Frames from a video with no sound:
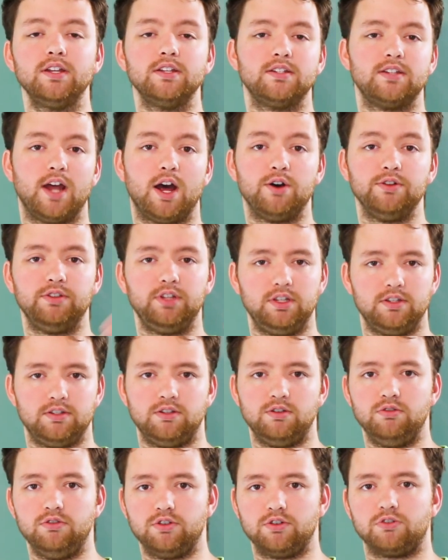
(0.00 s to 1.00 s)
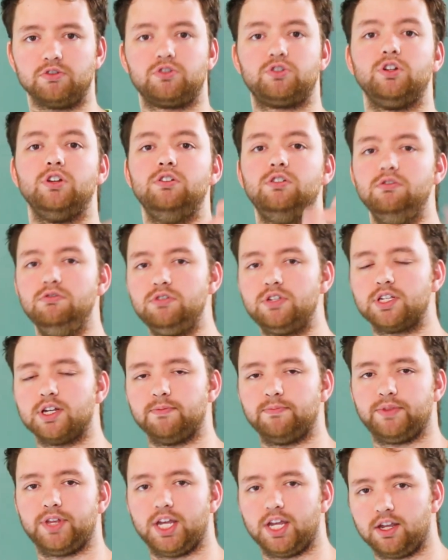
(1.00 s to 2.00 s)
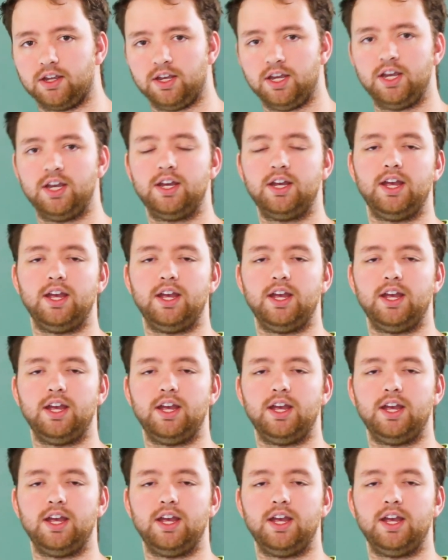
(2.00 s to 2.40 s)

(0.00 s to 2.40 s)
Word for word: can tell these users to do something,